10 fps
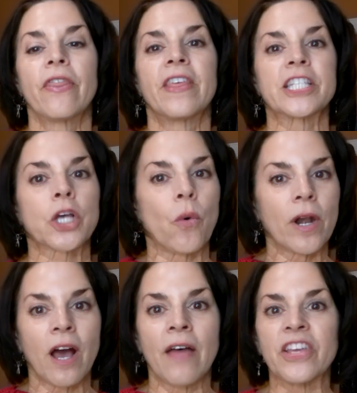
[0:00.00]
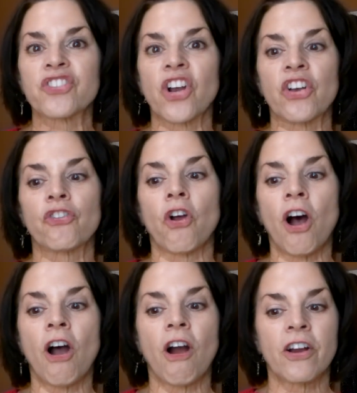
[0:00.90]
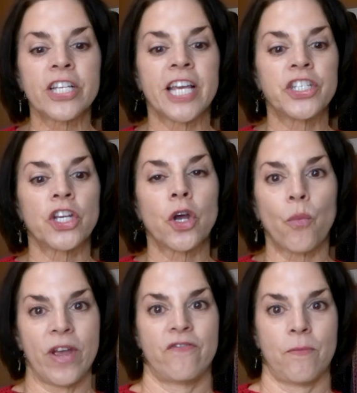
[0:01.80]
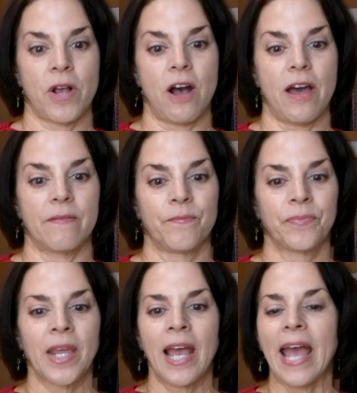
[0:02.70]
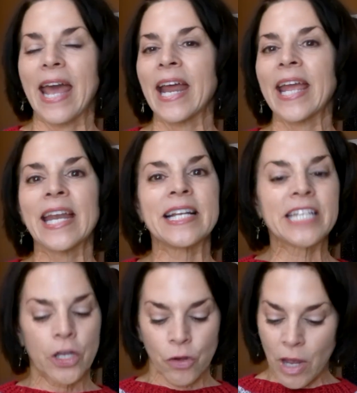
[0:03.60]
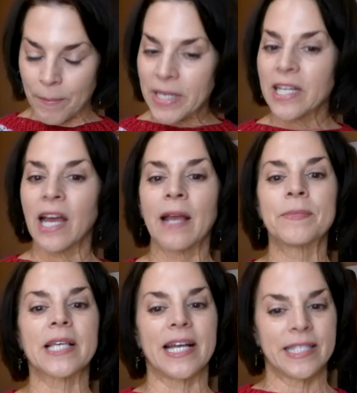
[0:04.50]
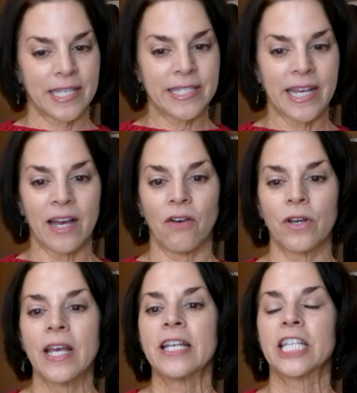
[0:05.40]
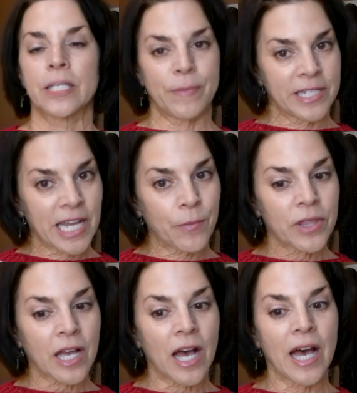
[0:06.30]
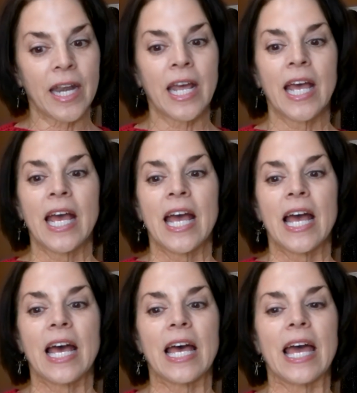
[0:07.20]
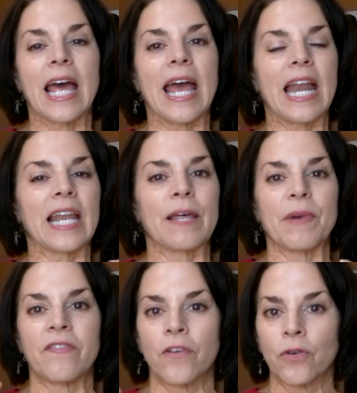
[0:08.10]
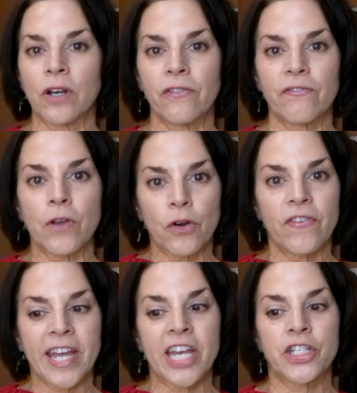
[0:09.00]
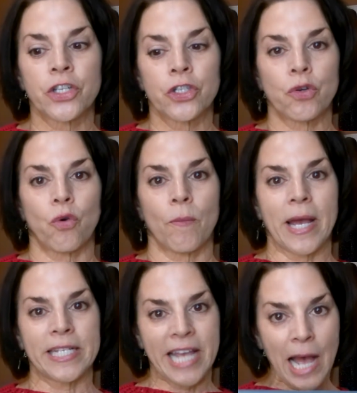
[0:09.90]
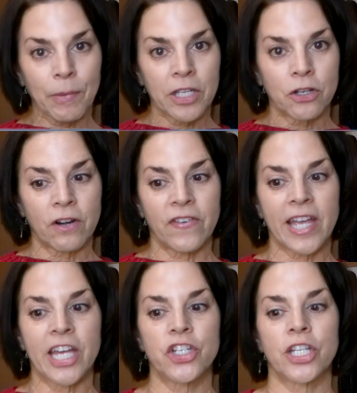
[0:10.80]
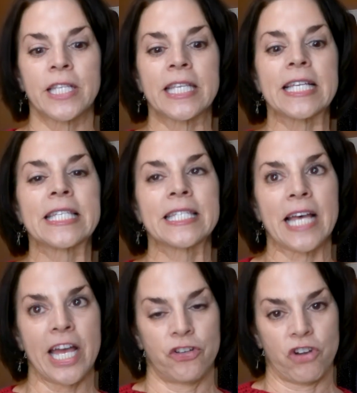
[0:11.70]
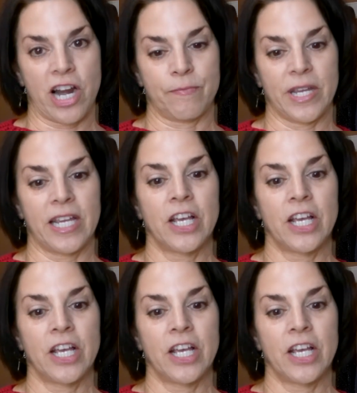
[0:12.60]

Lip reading: that's going on that's trying to draw our attention away from God. And I cannot tell you how many times I sit down to spend time with God and I let my phone notifications or my tablet notifications sidetrack me.